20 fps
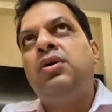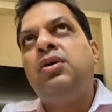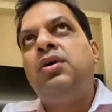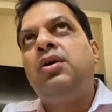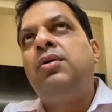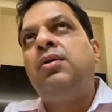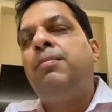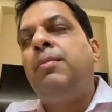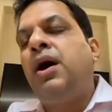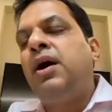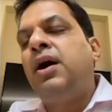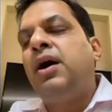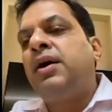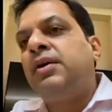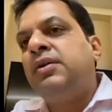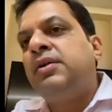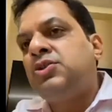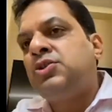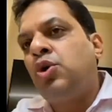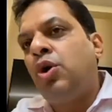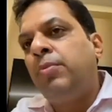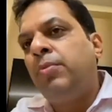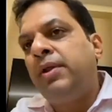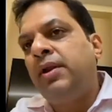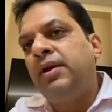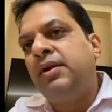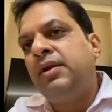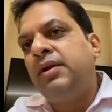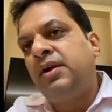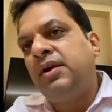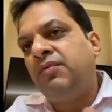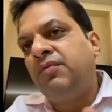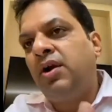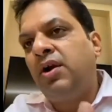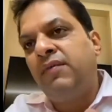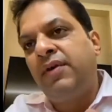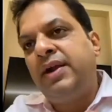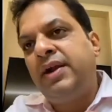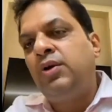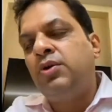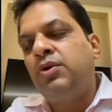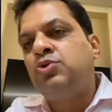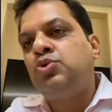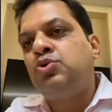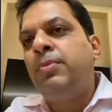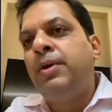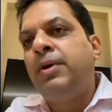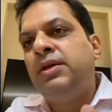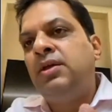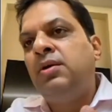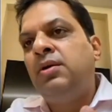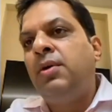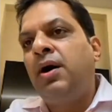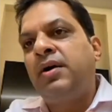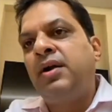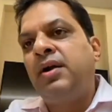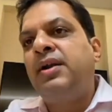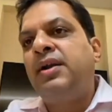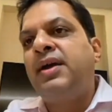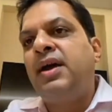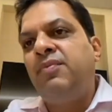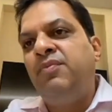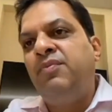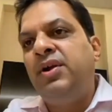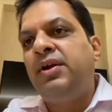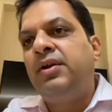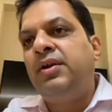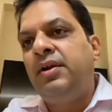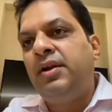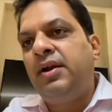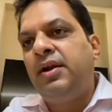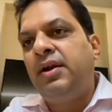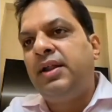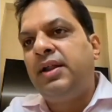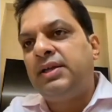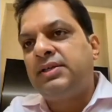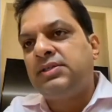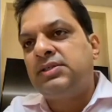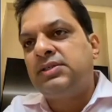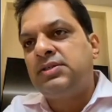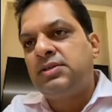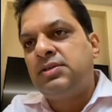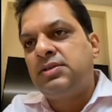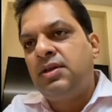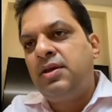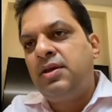the market is dominated worldwide also by the market cap weighted indexes,